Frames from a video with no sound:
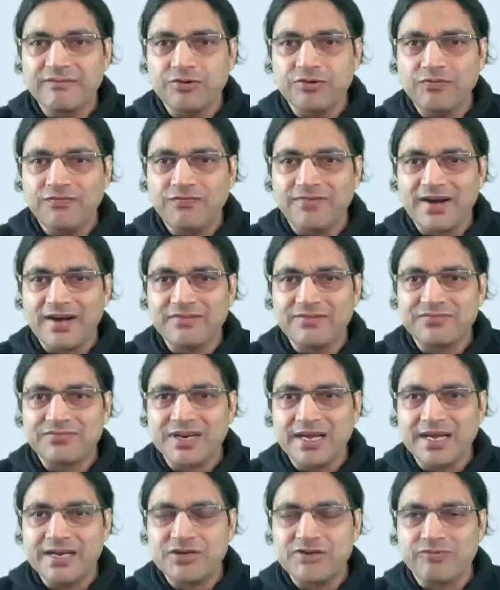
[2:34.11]
you
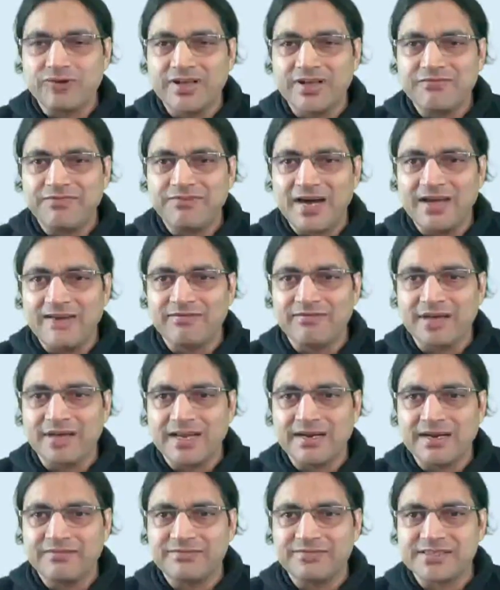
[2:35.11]
53825
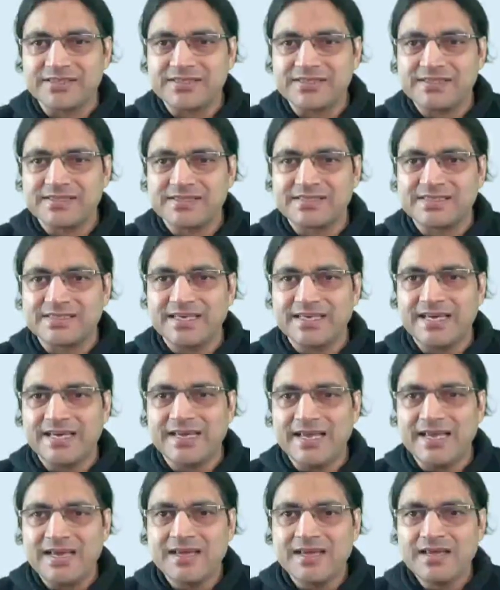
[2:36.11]
and if this is
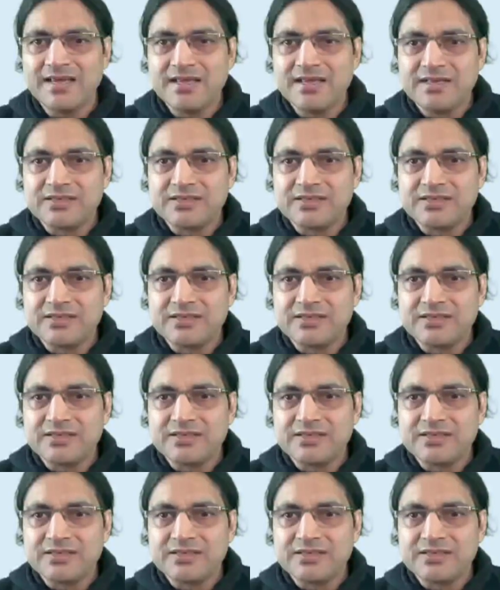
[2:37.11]
z,